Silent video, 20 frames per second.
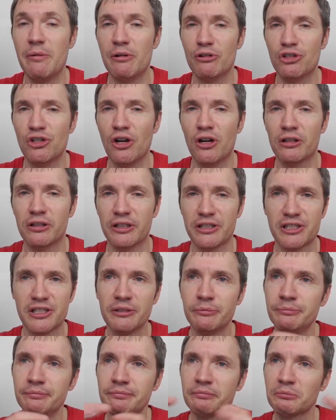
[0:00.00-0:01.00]
chocolate,
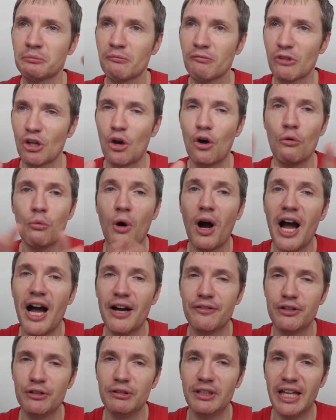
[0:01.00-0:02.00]
or what
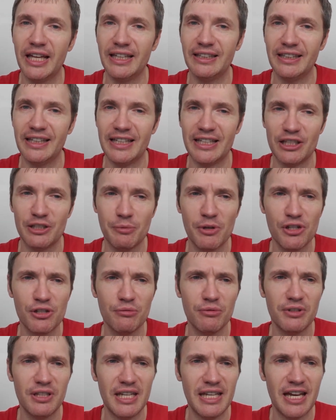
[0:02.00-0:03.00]
have you lately, especially
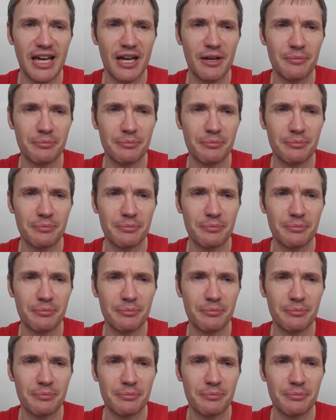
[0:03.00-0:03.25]
with the